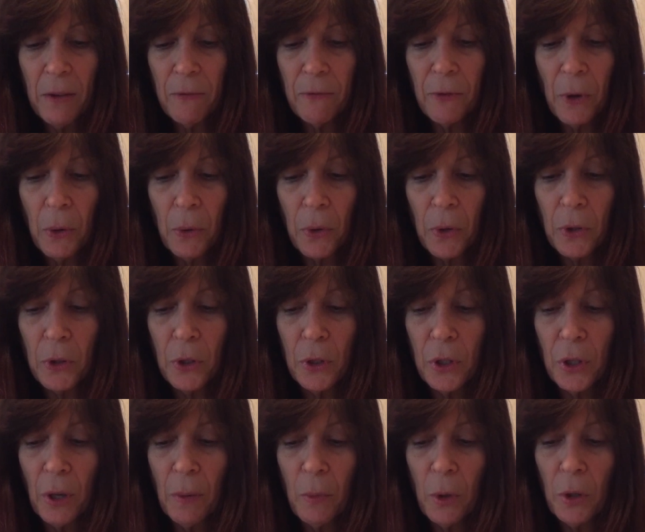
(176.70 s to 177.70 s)
it forward to
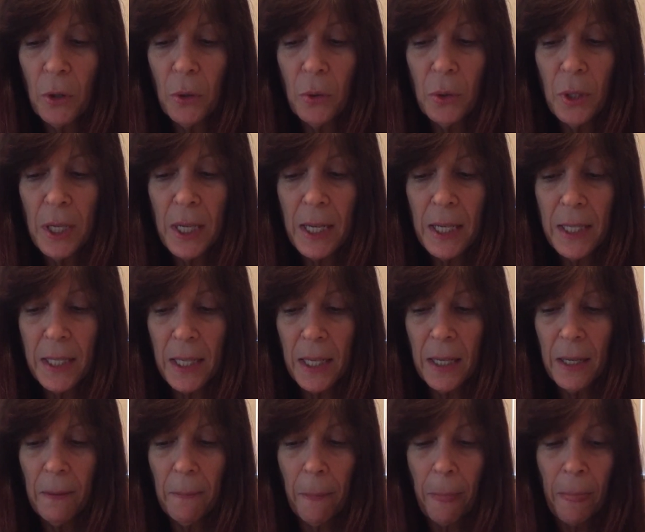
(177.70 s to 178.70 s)
someone who needs
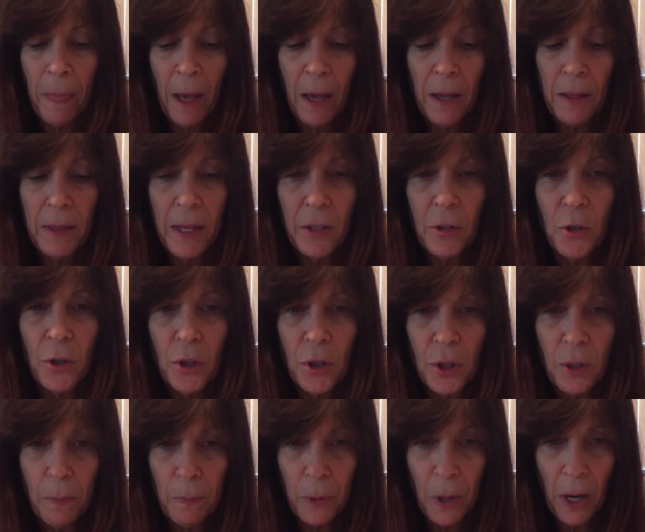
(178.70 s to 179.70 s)
it. That's just
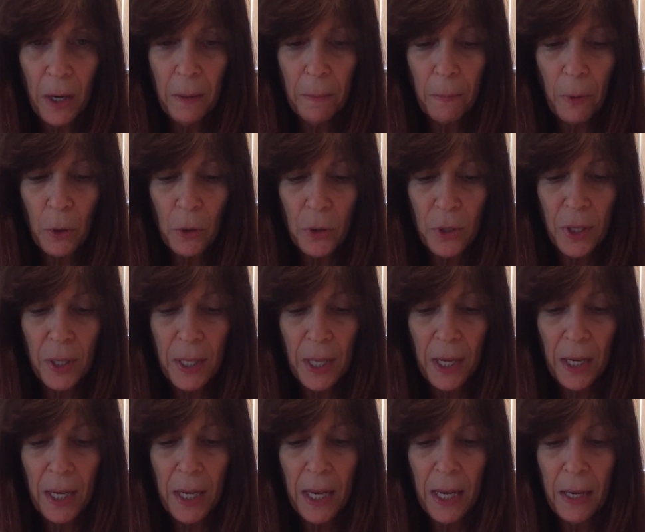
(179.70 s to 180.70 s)
the kind of person
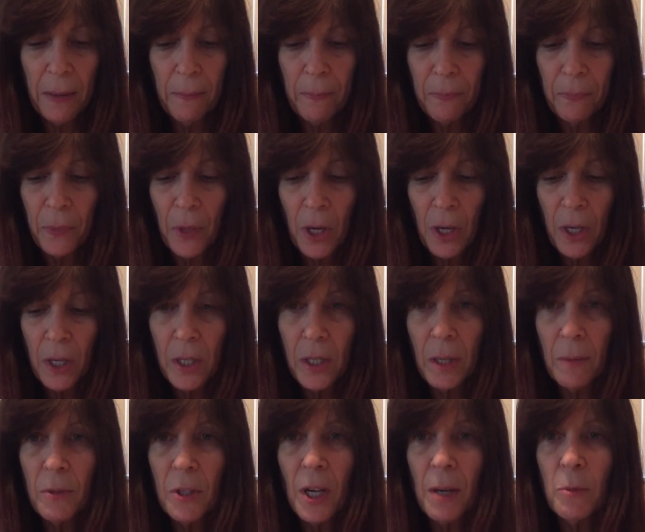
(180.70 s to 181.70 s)
that I am.
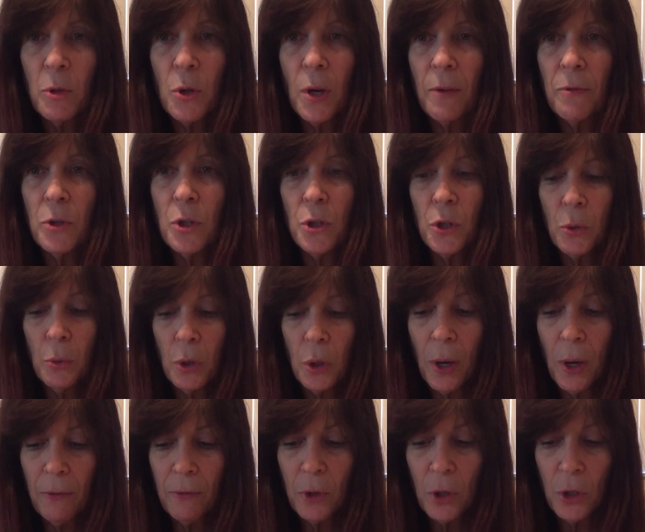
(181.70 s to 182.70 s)
Sometimes you have to do
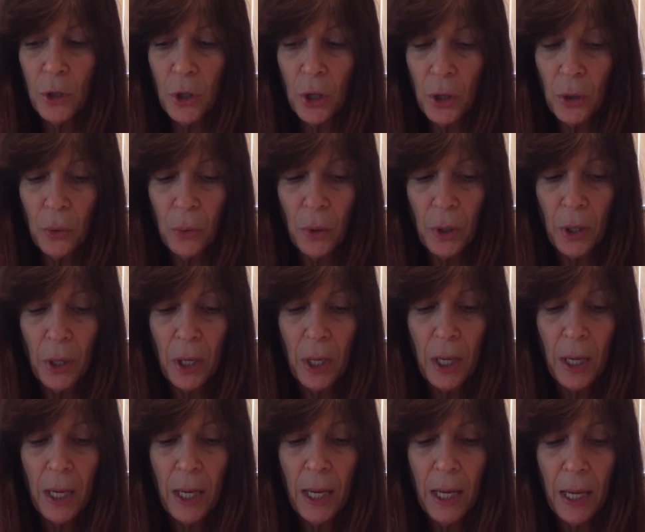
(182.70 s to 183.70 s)
have to do,
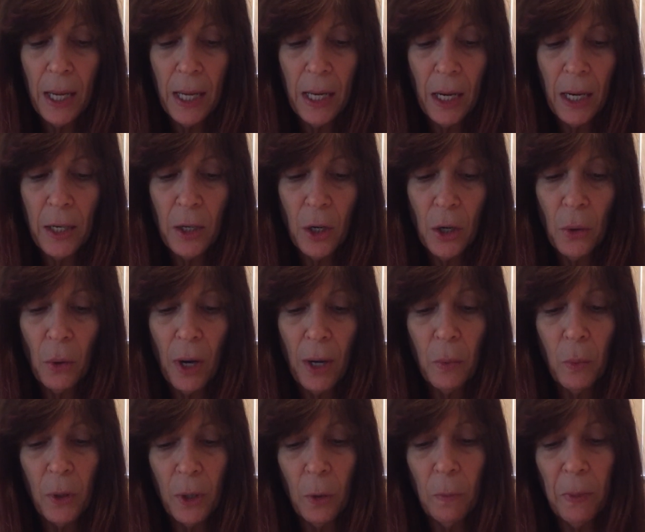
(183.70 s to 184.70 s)
and I know I
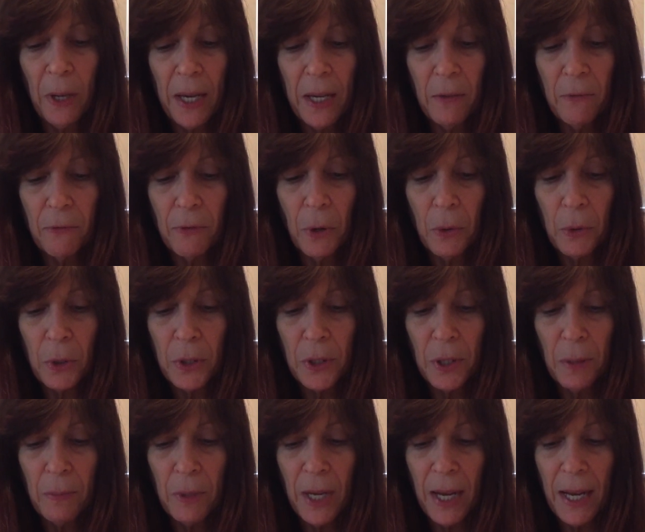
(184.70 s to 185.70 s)
will pay it forward
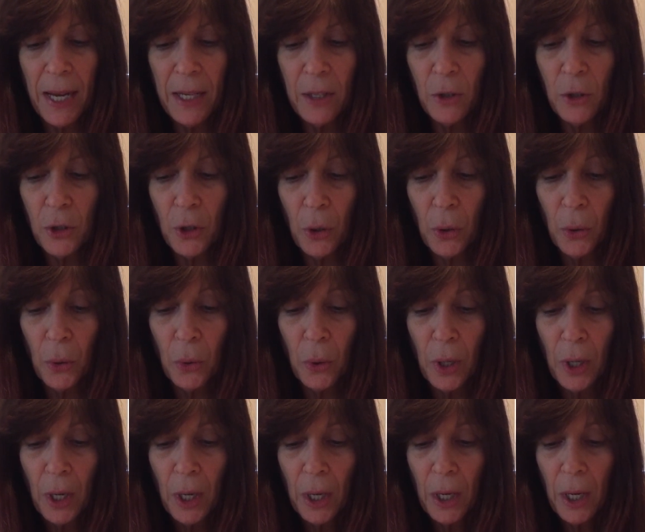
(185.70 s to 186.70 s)
someday. So
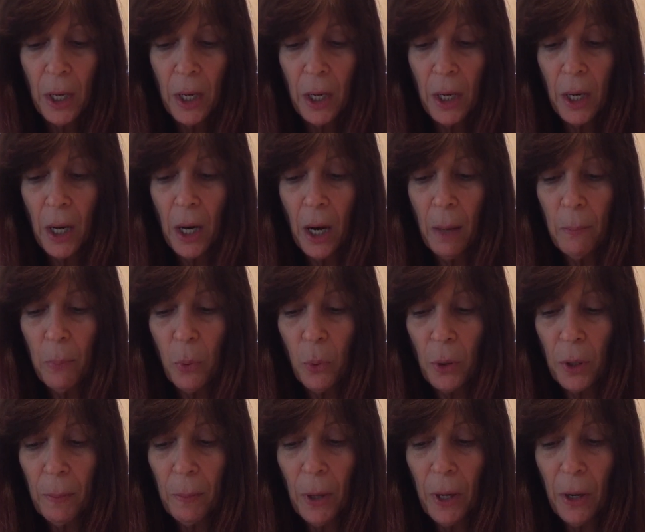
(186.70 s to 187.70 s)
I'm
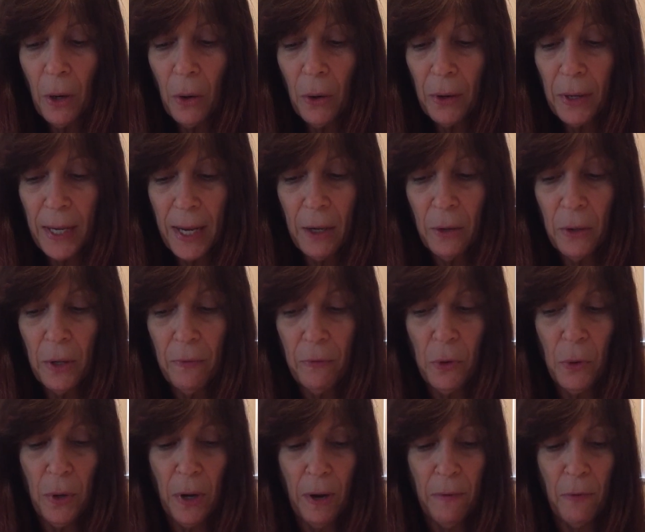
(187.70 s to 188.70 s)
pouring my heart out. If
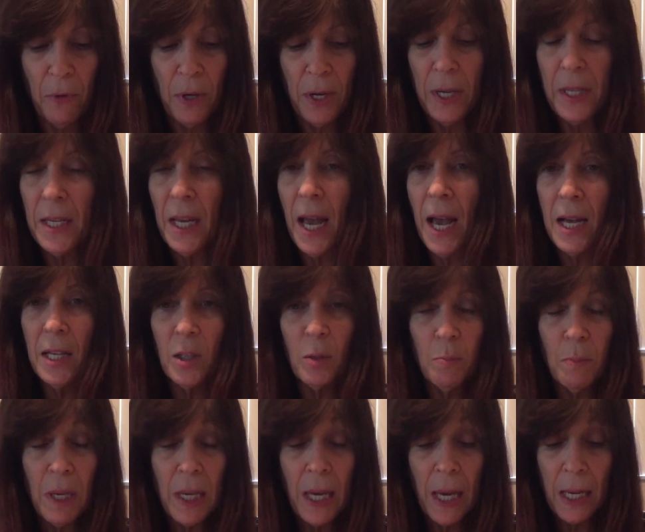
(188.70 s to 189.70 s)
you ever need to ask
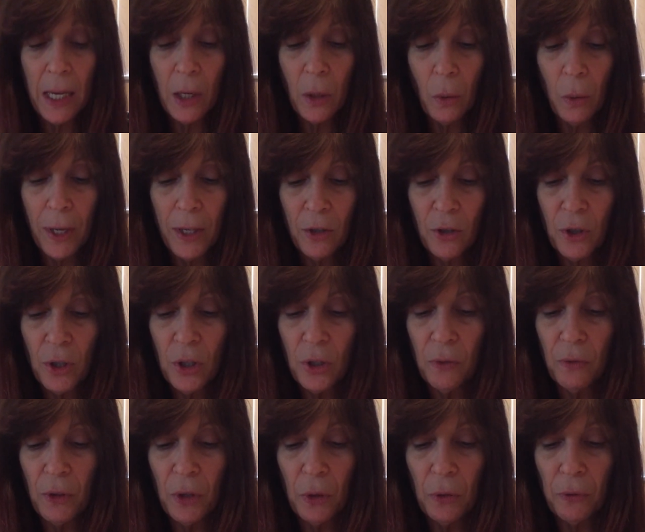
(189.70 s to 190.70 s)
me any questions,
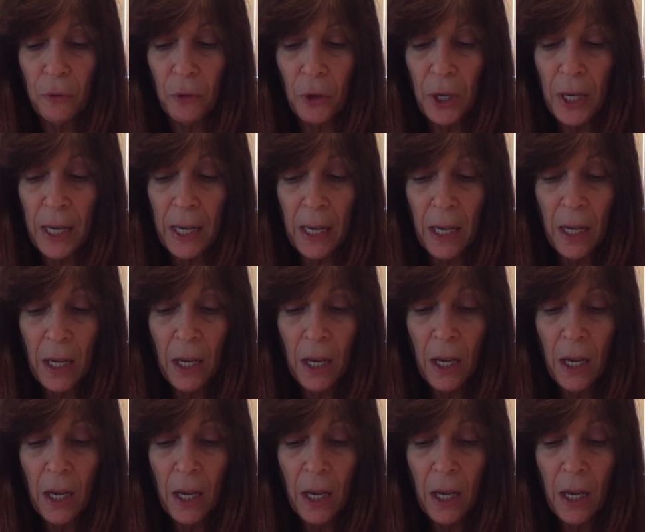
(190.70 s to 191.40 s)
feel free.